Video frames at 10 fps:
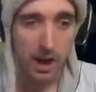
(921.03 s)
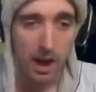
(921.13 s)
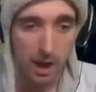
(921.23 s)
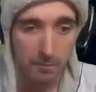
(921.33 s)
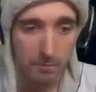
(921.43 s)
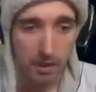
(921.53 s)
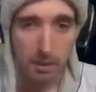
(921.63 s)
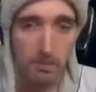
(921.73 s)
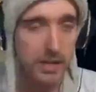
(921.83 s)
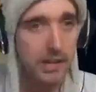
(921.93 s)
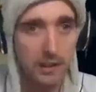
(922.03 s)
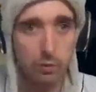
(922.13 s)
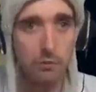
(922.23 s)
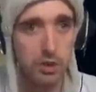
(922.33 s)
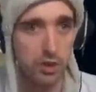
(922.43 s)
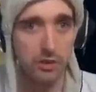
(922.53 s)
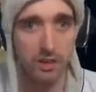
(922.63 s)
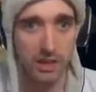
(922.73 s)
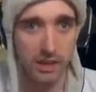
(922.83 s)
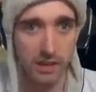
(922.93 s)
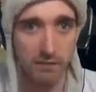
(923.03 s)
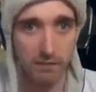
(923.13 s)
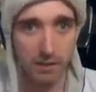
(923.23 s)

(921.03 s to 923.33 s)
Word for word: Um, but yeah, that's when we should have ended it.